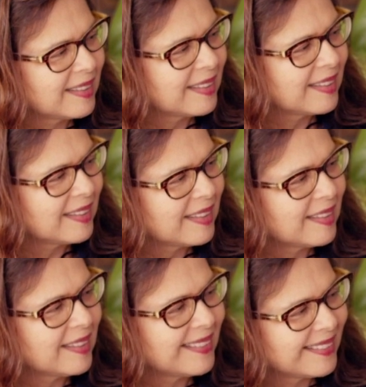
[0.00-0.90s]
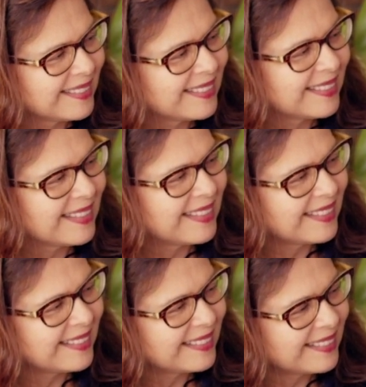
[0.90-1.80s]

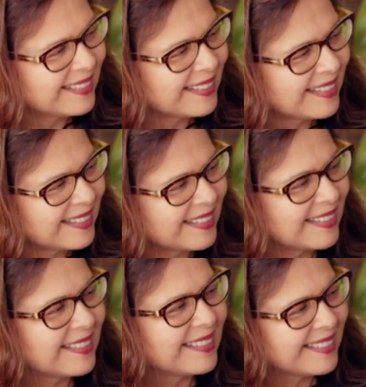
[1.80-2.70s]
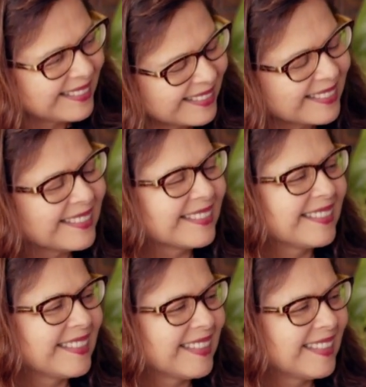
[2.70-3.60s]

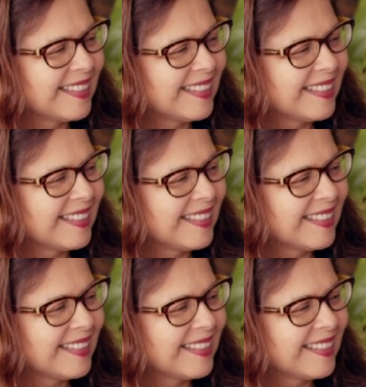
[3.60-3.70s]
The person shown says nothing.